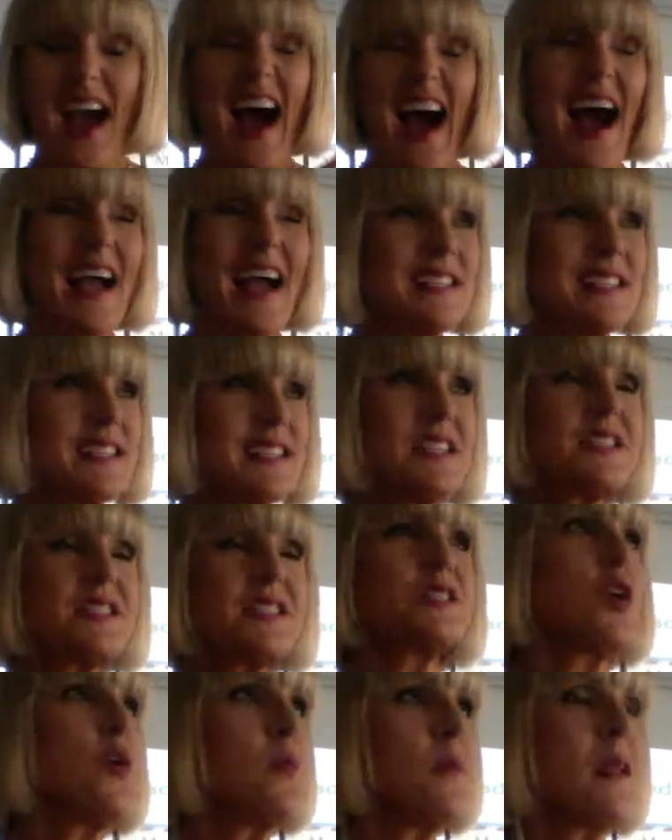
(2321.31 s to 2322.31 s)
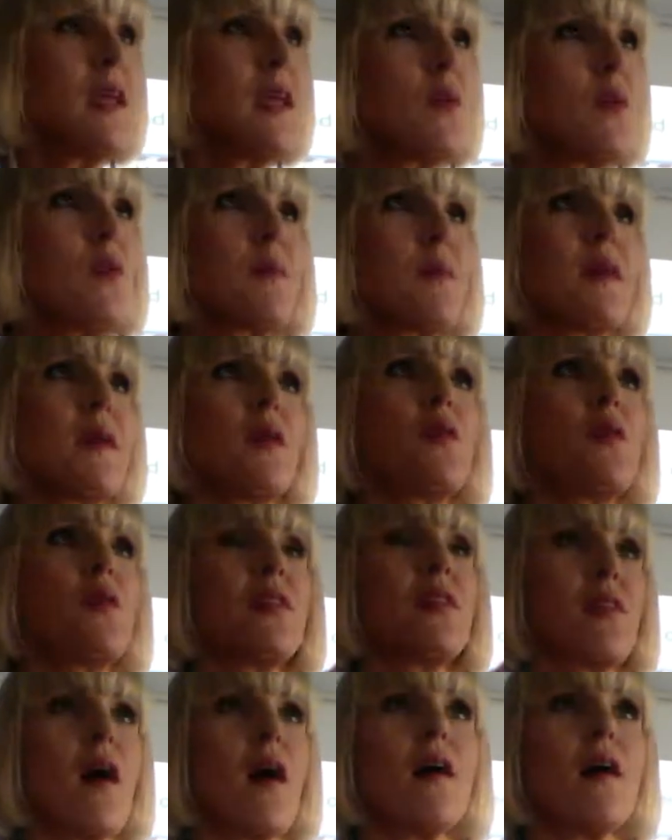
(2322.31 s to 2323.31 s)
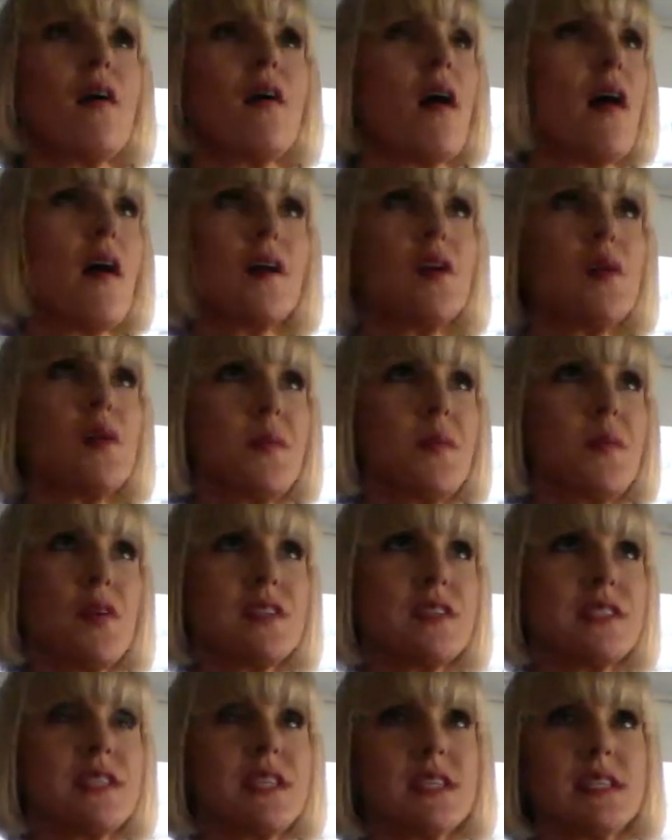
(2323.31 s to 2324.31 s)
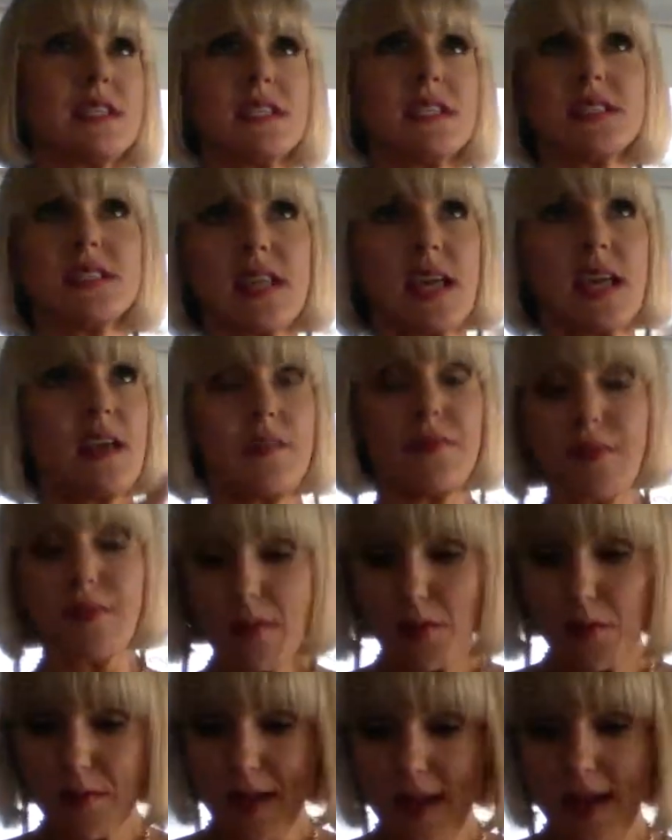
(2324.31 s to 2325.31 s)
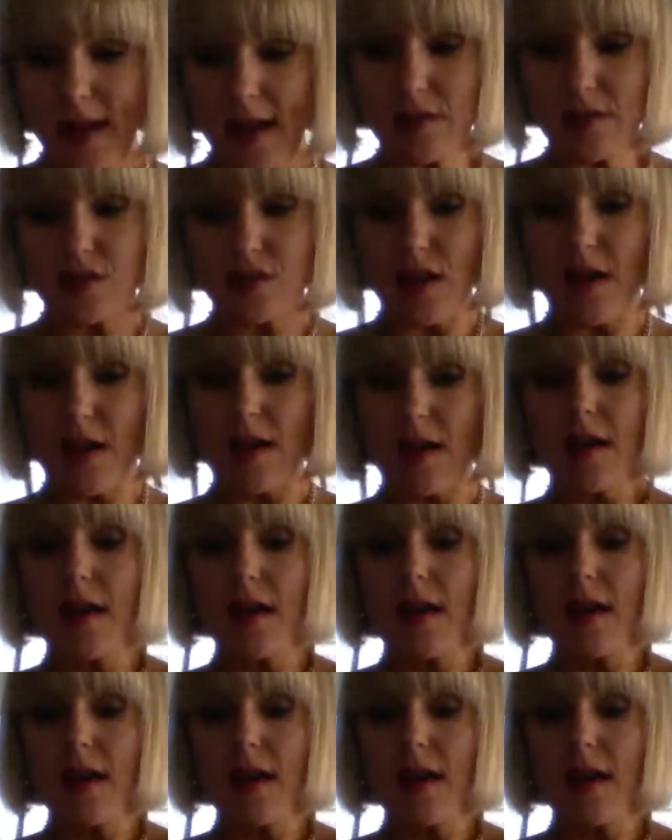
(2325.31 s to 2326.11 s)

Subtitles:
I see so many women with autoimmune diseases like fibromyalgia